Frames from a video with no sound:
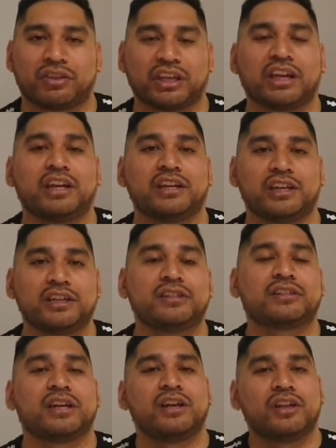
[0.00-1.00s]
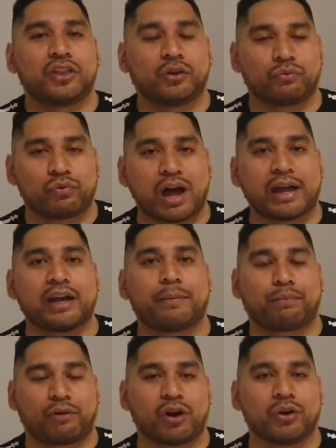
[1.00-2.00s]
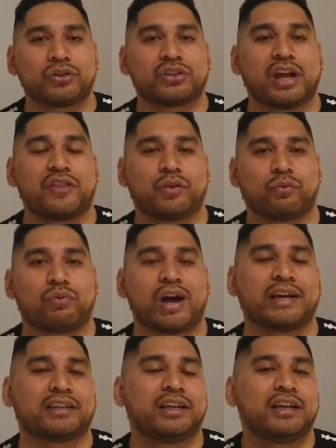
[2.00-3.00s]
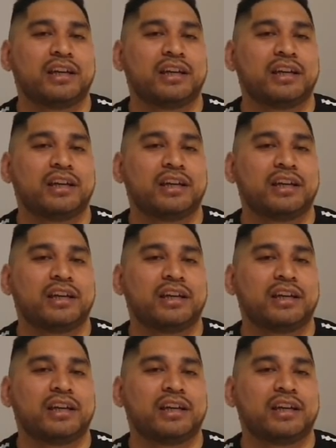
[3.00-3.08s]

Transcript: I think it is the right approach and the right